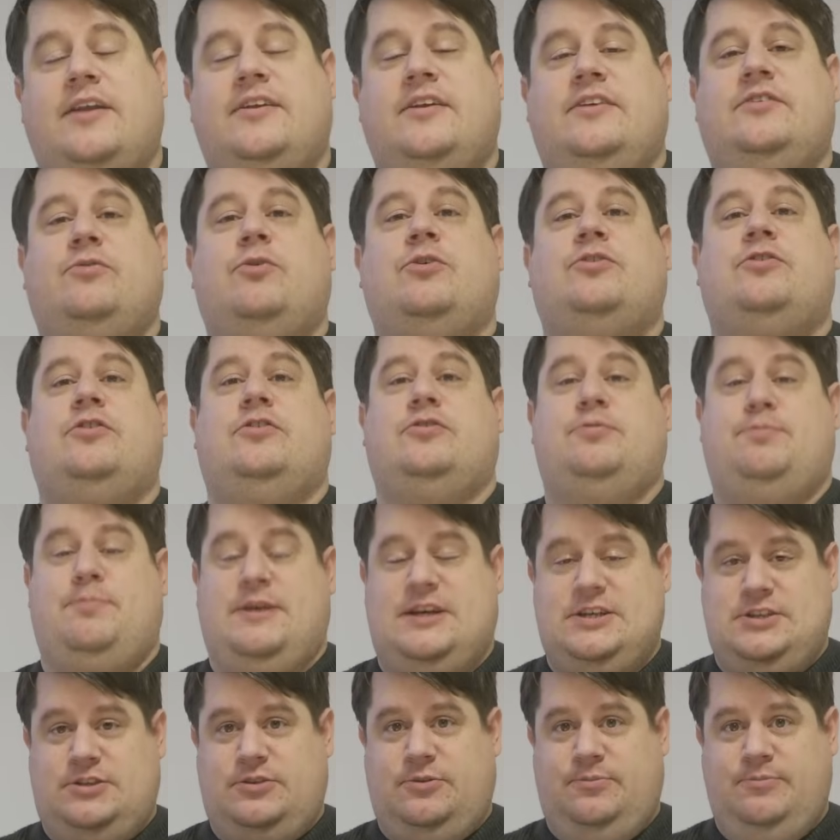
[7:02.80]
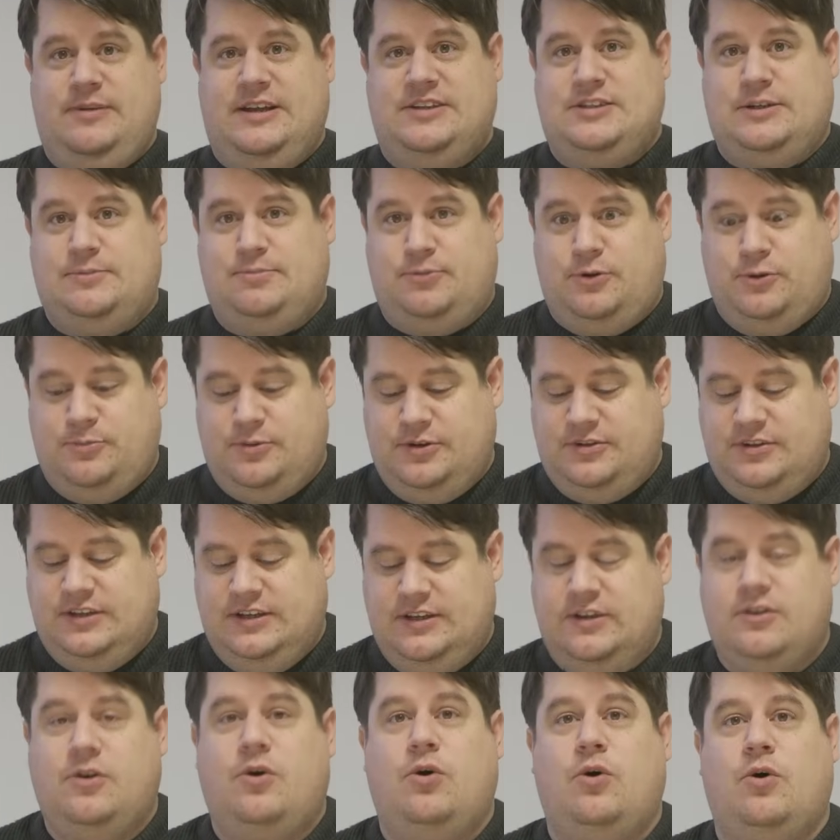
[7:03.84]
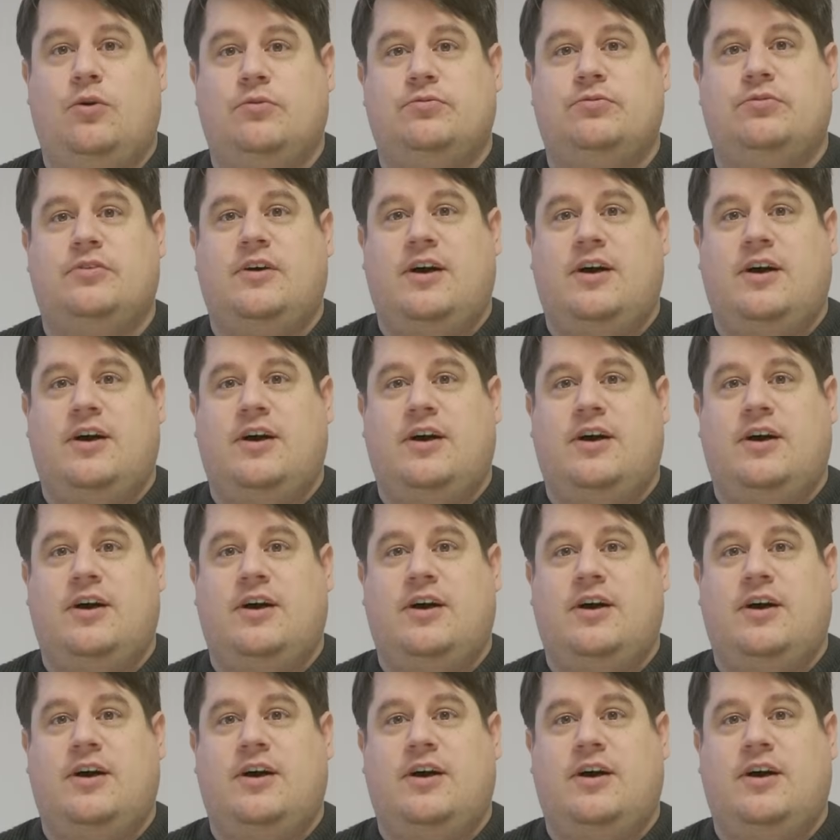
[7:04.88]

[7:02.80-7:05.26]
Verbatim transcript: and this was the special magic property of